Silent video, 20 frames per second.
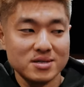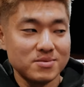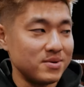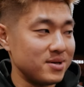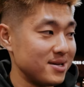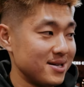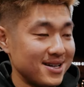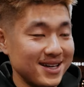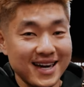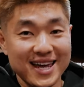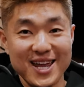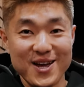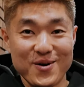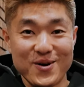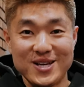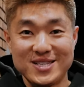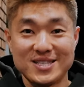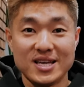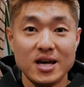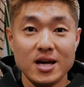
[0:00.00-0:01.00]
But
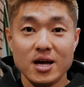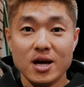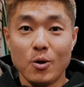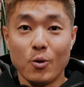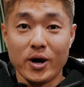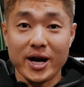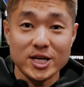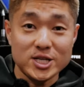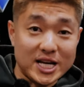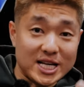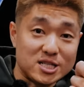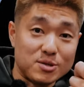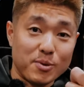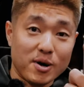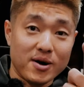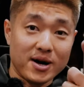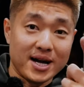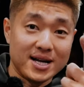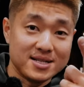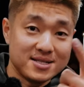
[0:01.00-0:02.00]
anyways, we'll catch you guys
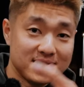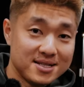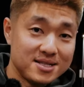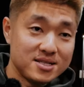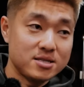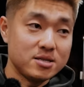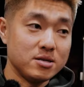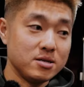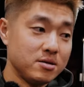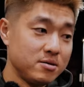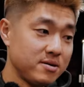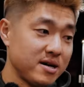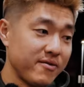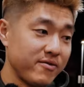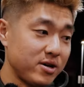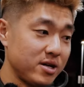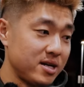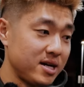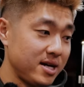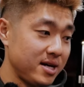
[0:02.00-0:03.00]
tomorrow, guys. So have a
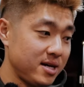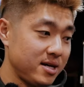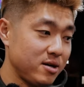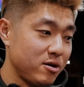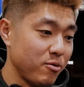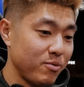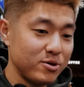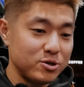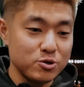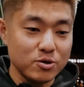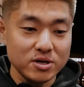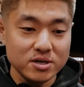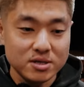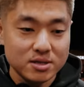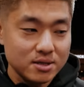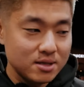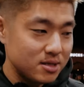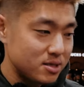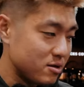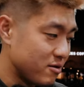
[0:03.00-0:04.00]
good night. Hope you enjoyed
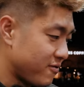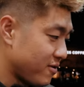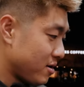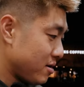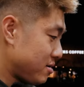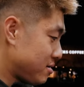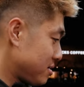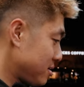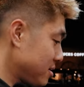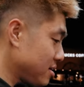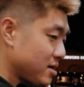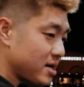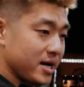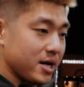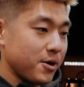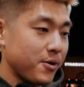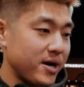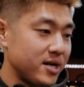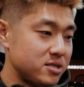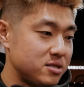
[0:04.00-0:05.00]
so far. And
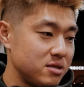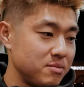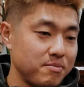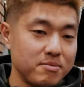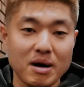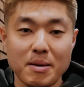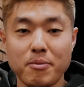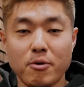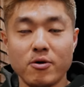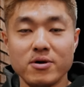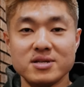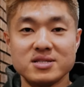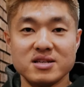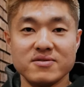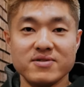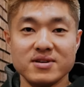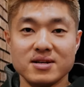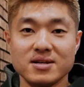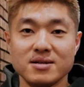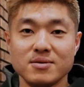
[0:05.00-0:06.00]
congrats to my boy,
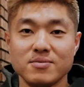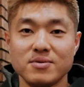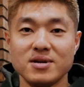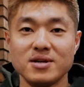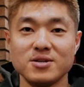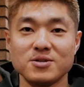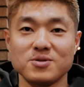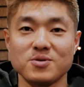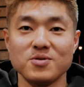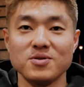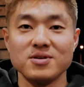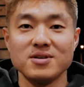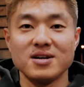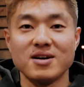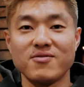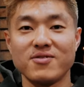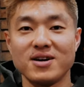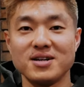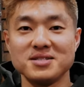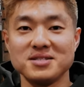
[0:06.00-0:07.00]
Civic I
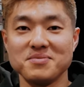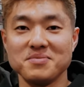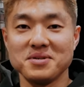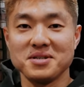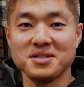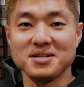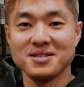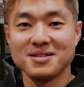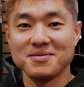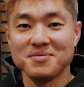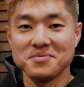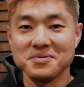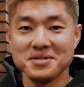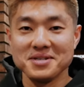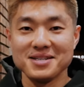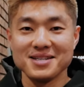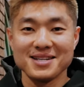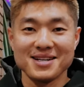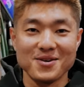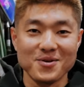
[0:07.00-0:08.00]
forgot his name again, but
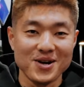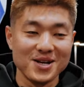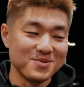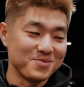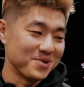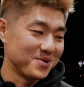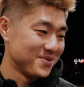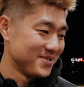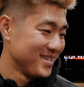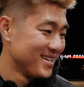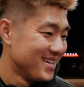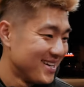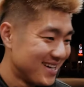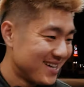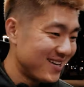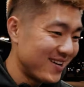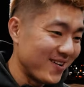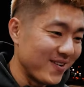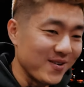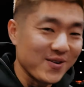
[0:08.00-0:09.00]
congrats, bro.
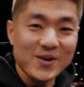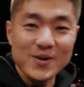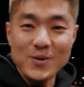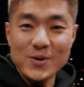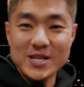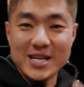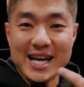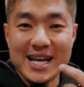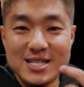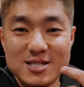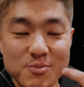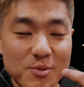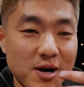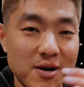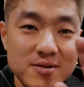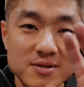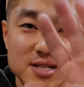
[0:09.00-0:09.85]
All right, we'll catch you guys tomorrow.